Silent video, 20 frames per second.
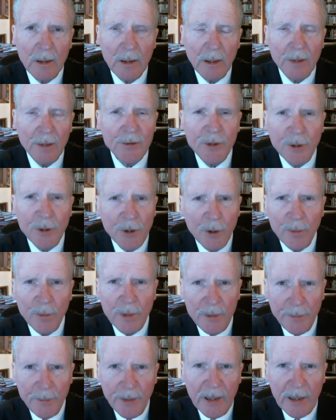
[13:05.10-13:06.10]
as a
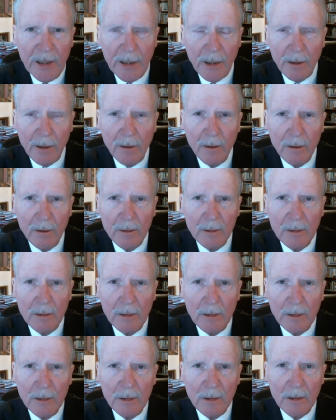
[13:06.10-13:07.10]
human being,
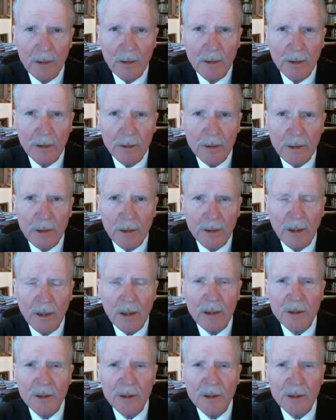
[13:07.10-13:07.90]
that